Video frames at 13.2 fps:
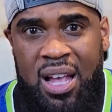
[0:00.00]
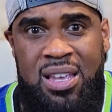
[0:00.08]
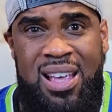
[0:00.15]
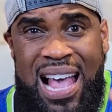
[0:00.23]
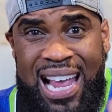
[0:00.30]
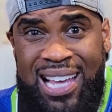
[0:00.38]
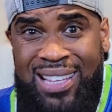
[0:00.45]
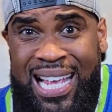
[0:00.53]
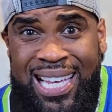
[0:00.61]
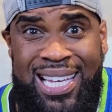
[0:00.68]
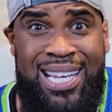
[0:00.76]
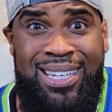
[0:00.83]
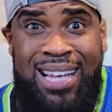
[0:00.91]
y'all acting like
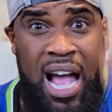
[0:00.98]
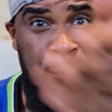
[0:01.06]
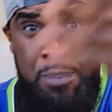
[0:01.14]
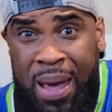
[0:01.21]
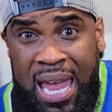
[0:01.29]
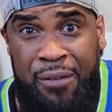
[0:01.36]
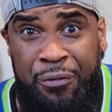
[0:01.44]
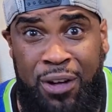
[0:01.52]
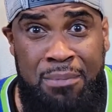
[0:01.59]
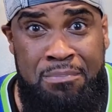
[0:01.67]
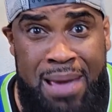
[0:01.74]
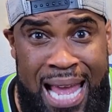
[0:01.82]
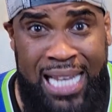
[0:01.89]
y'all paying for the
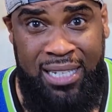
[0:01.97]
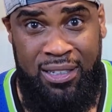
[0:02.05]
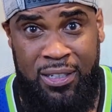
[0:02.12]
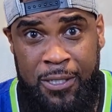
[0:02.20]
meat.